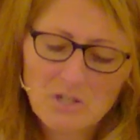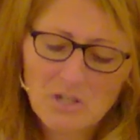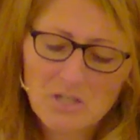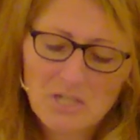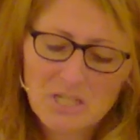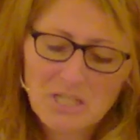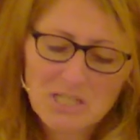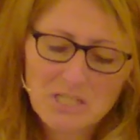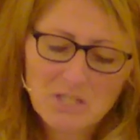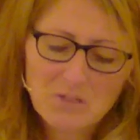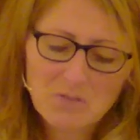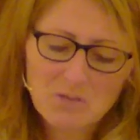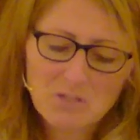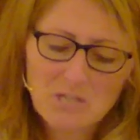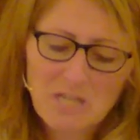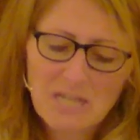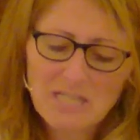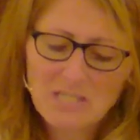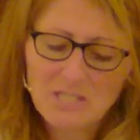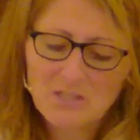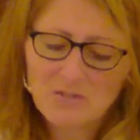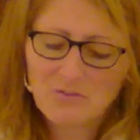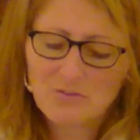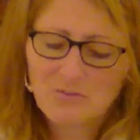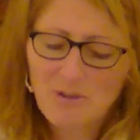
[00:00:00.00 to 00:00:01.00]
our kids were
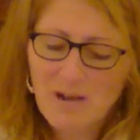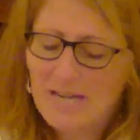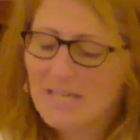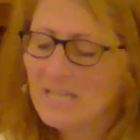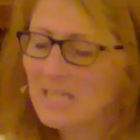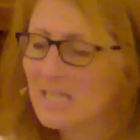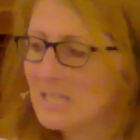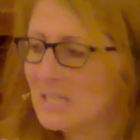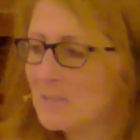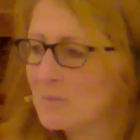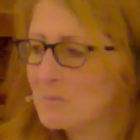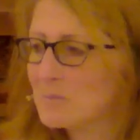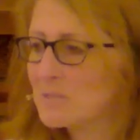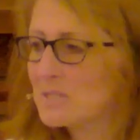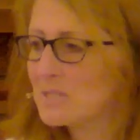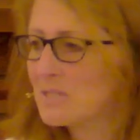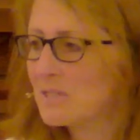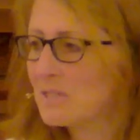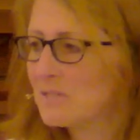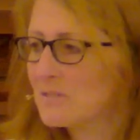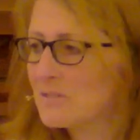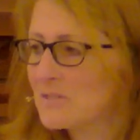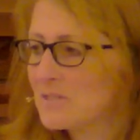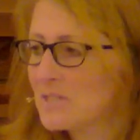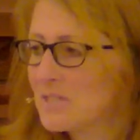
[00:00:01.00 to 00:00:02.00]
not defining
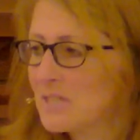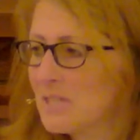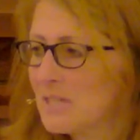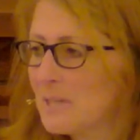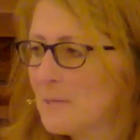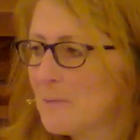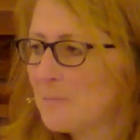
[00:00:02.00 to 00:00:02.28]
themselves